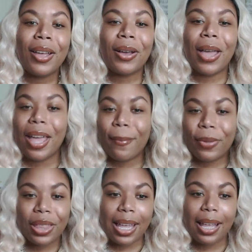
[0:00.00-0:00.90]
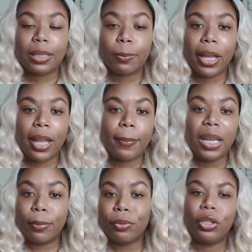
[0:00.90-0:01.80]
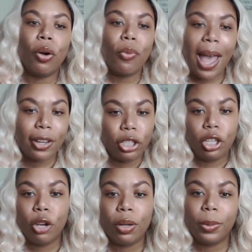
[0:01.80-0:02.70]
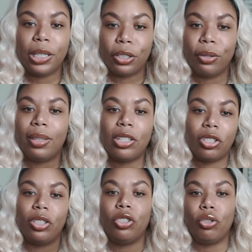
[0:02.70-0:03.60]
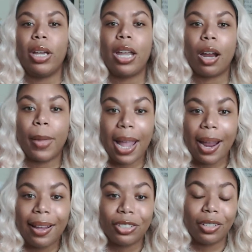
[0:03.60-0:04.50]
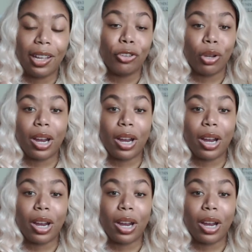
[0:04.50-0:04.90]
hip things, but people don't actually know what we do. They just enjoy our page and they enjoy our